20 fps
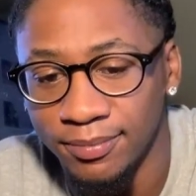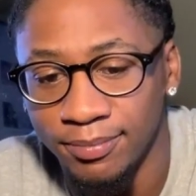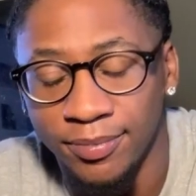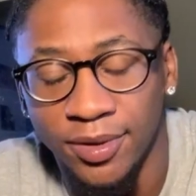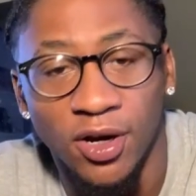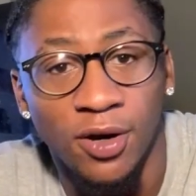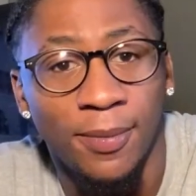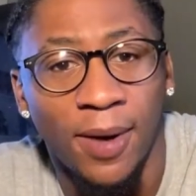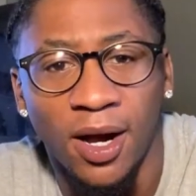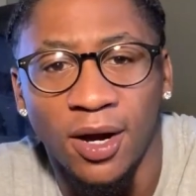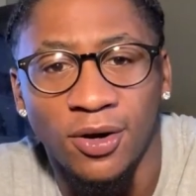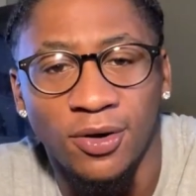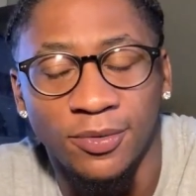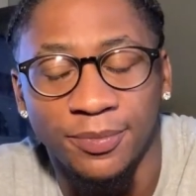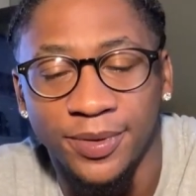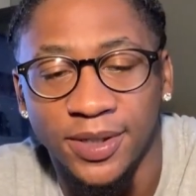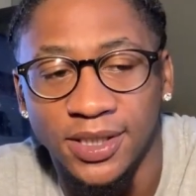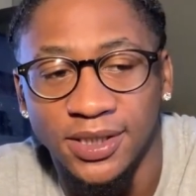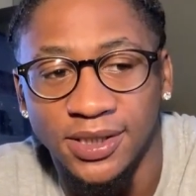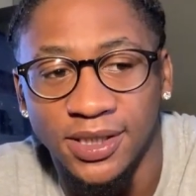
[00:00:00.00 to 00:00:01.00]
build my own
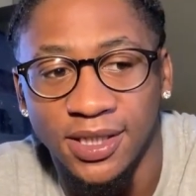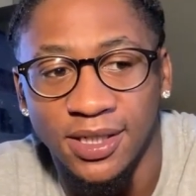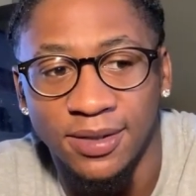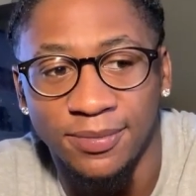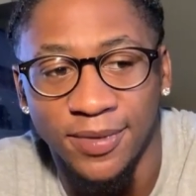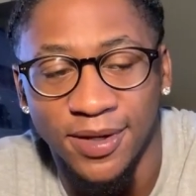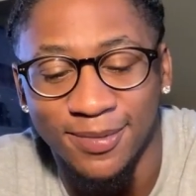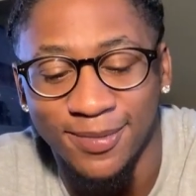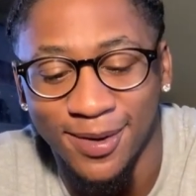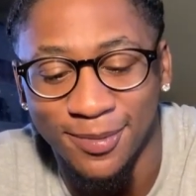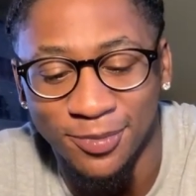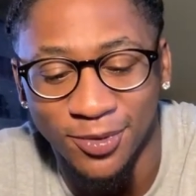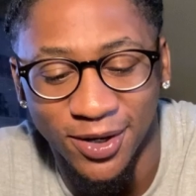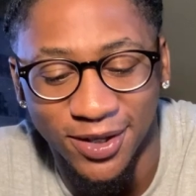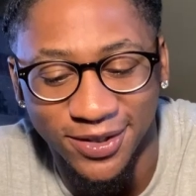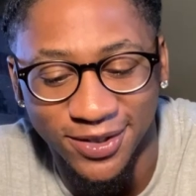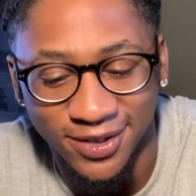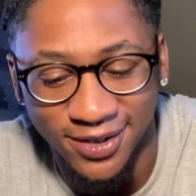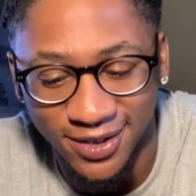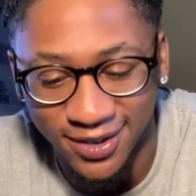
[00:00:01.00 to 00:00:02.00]
PC. Me and my
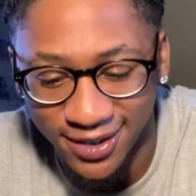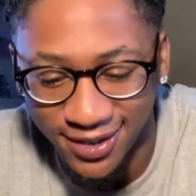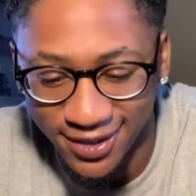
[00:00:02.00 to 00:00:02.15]
brother,